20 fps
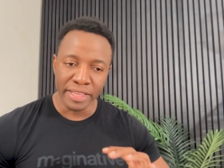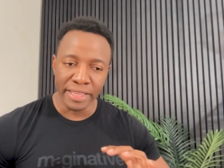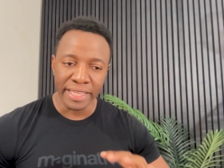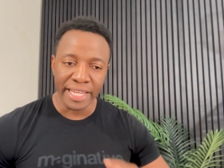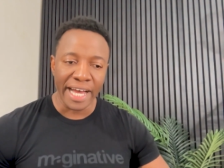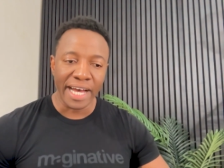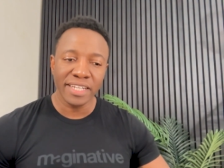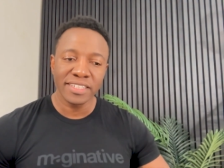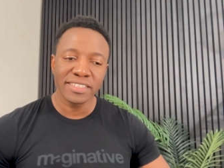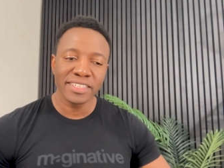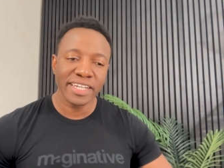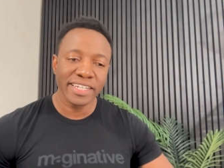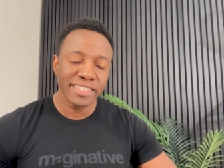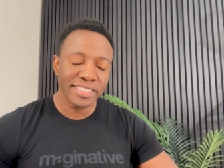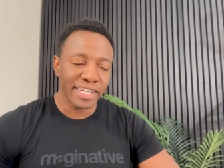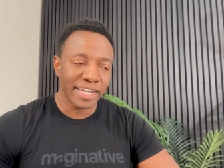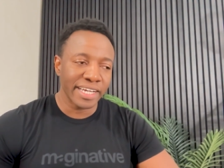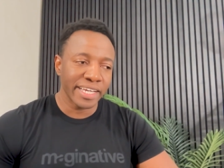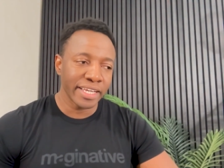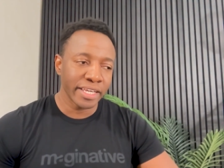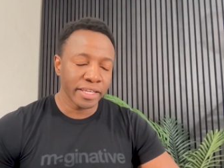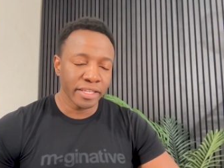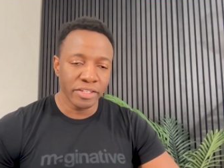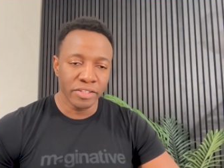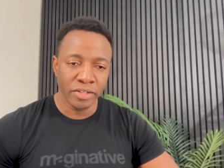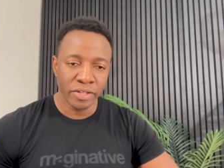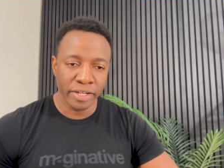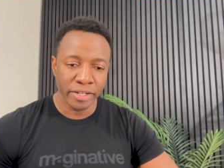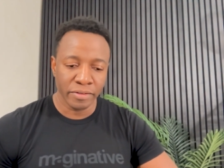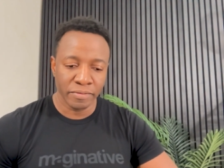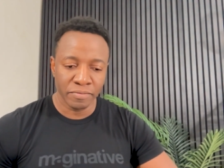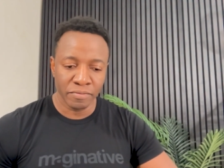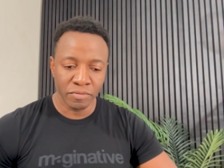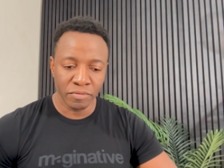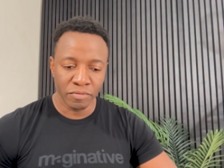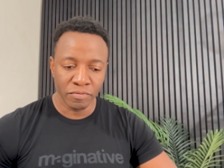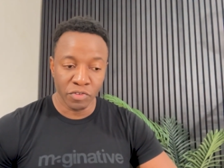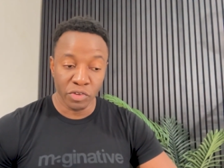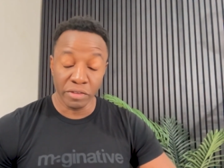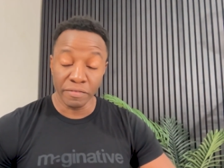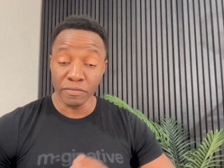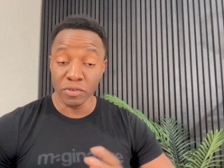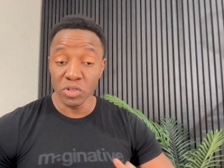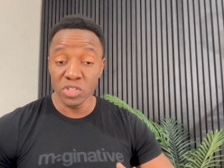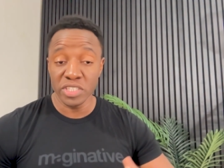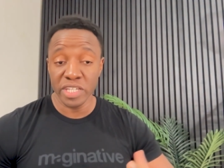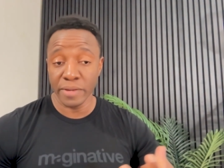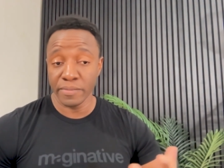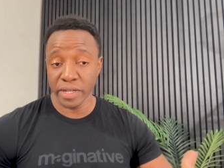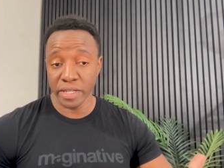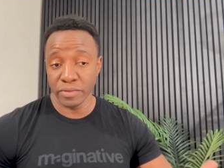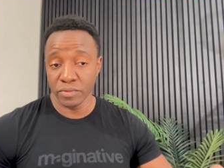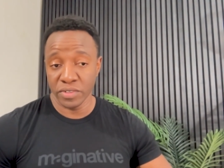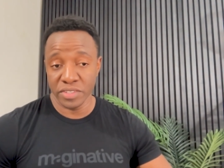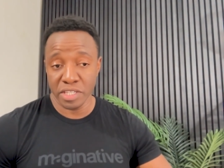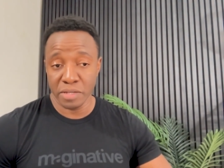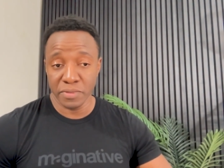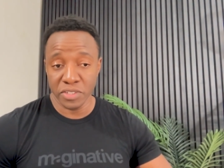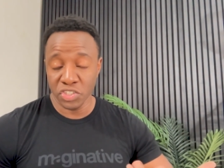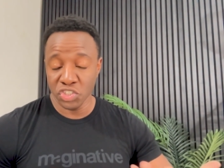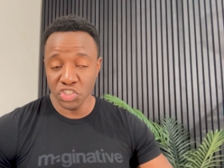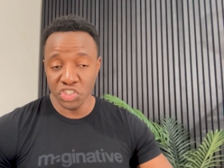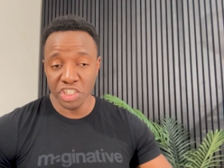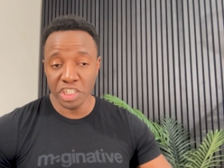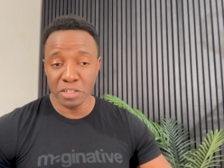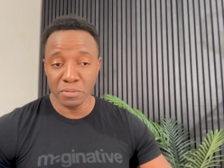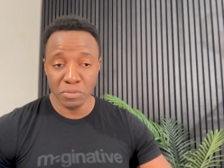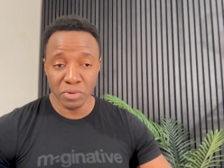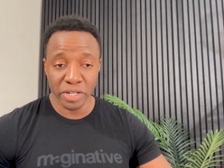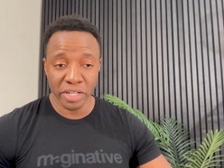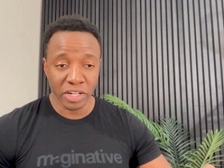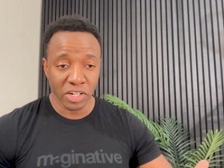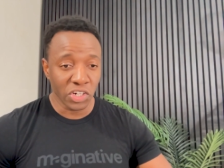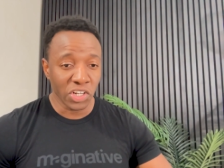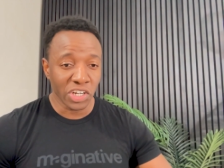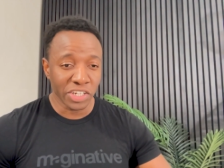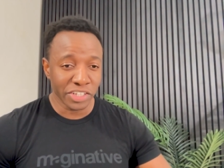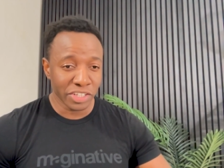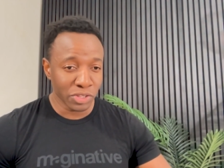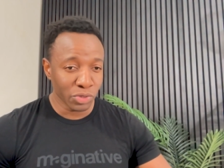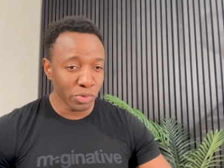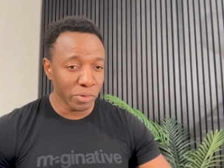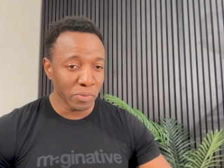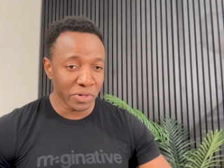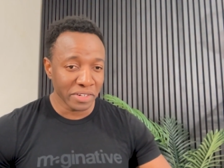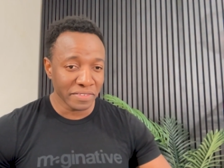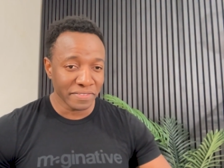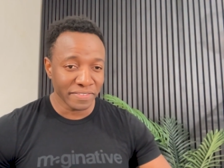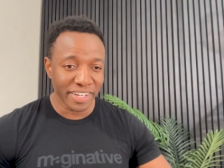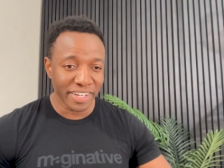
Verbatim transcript: Last night, I, for the first time, I was able to jailbreak Claude 3.5.